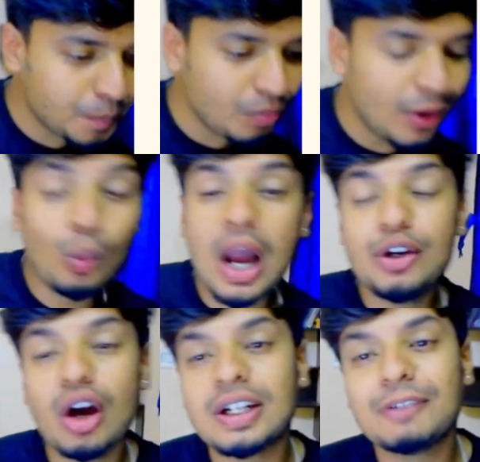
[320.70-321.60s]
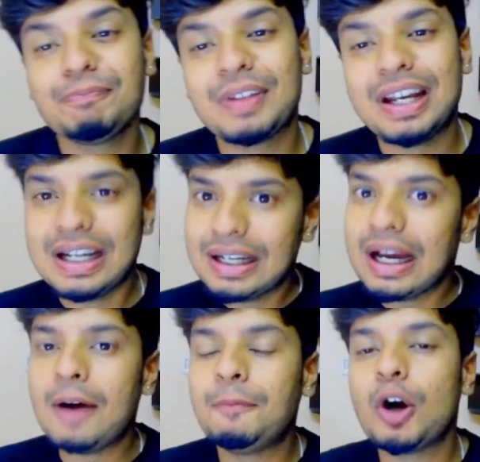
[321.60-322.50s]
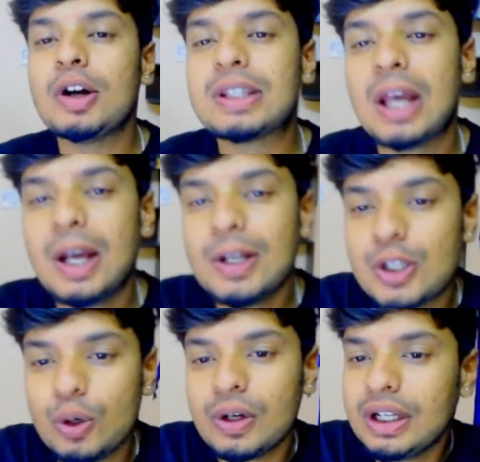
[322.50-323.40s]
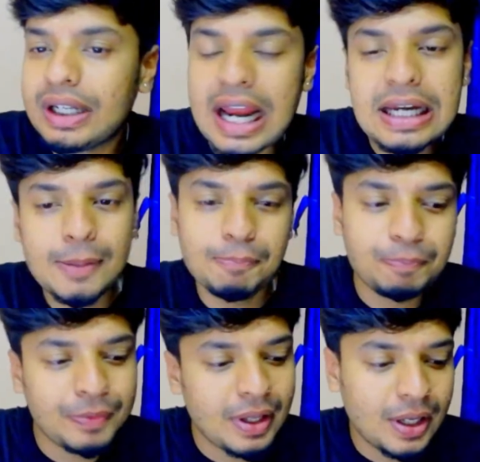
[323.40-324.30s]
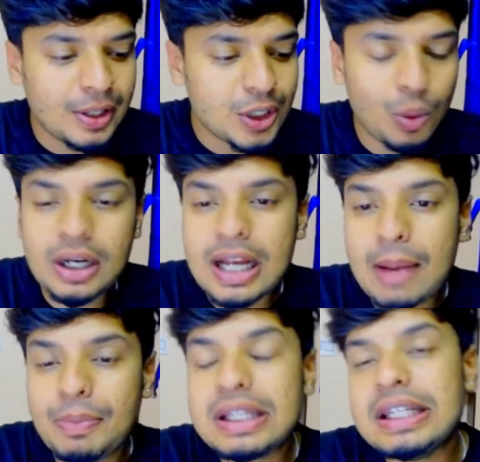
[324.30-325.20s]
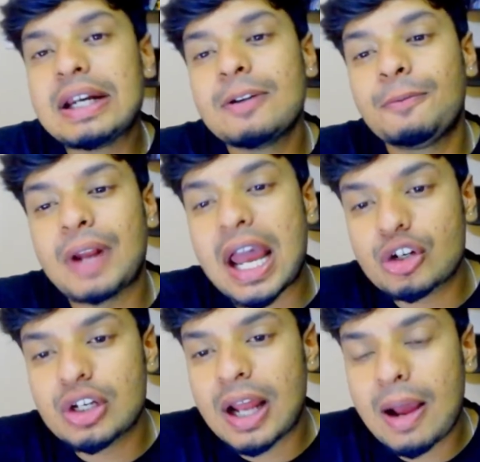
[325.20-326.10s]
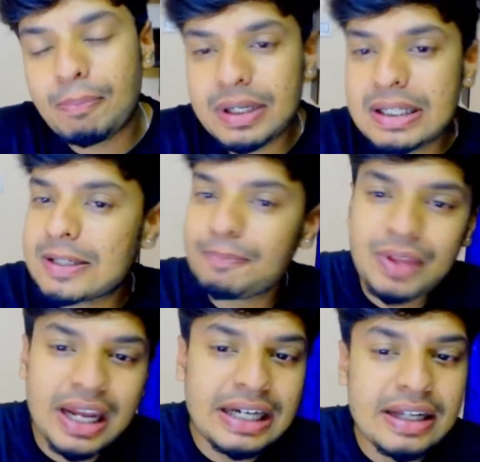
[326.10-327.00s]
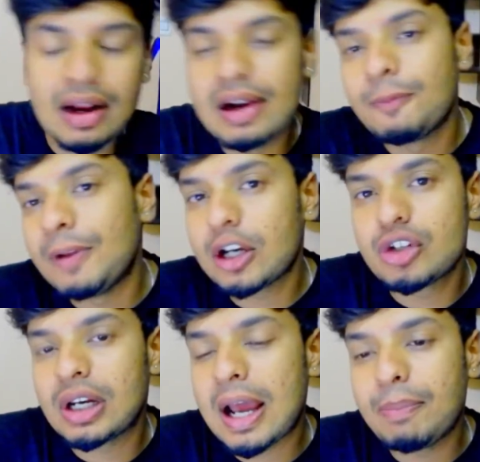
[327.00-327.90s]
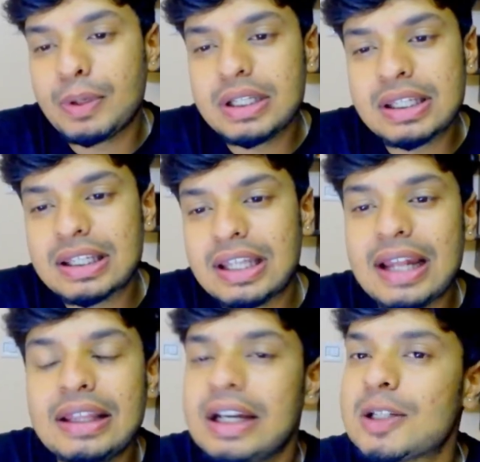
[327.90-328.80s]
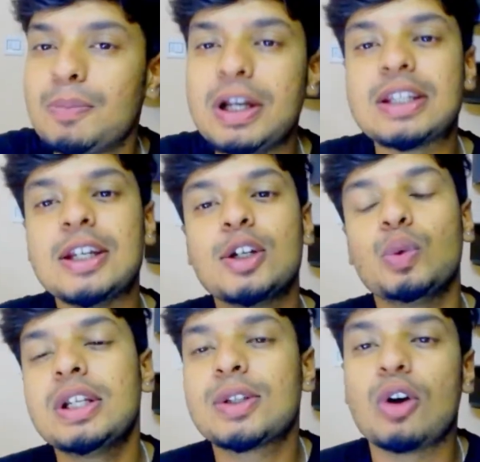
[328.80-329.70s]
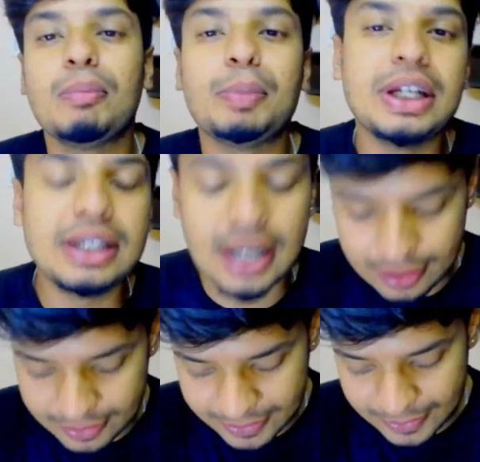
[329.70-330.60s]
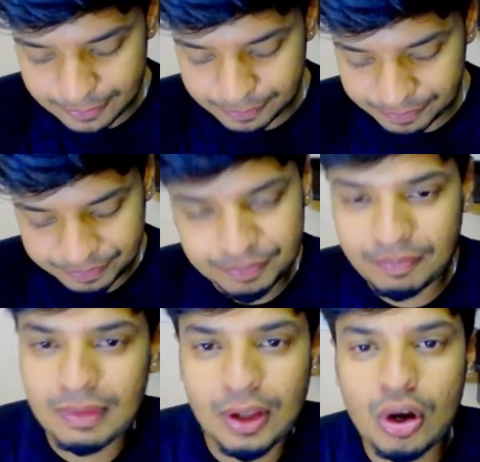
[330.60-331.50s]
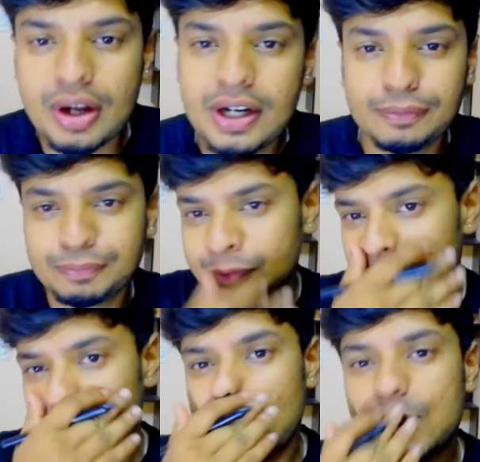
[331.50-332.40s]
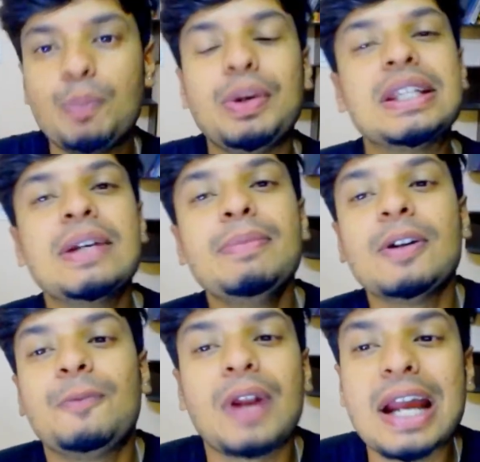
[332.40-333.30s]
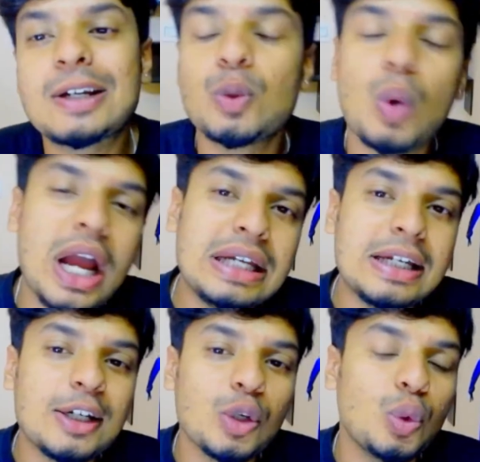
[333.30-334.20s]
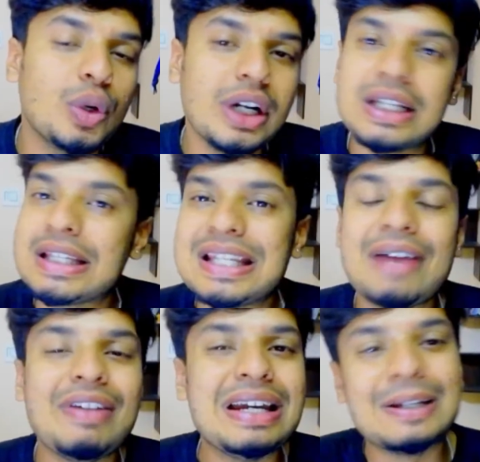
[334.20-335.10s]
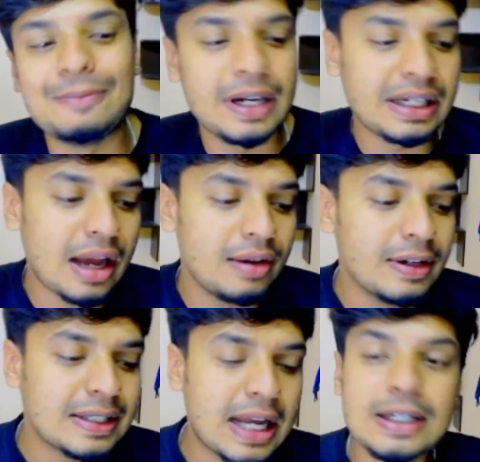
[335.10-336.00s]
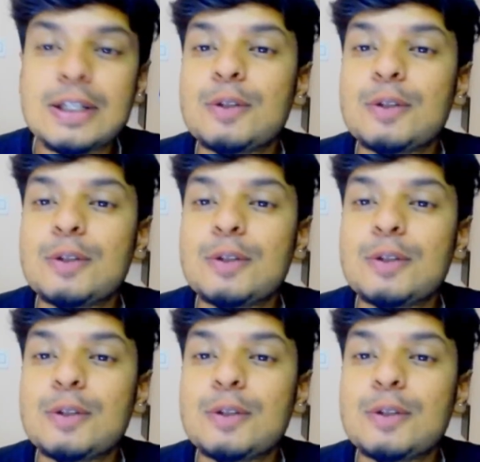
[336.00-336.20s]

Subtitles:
Why not? Of course. So, right? So what happens here? Refraction happens, then internal reflection happens, then it splits into its component colors. Got it? So prism refracts white into its 7 different colors, that is